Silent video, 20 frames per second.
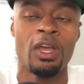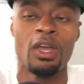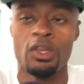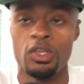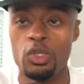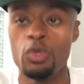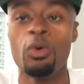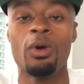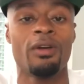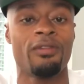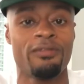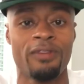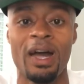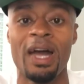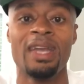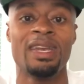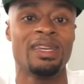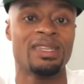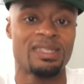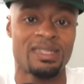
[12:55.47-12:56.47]
you are
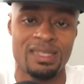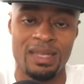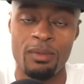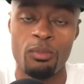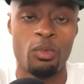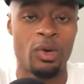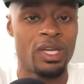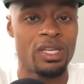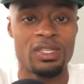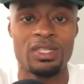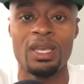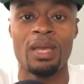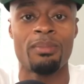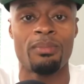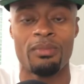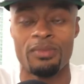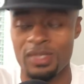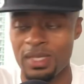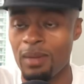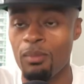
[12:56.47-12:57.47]
finding some way,
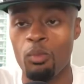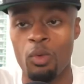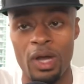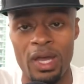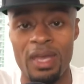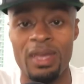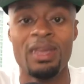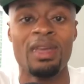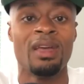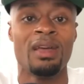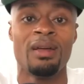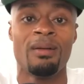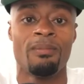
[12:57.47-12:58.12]
shape, some way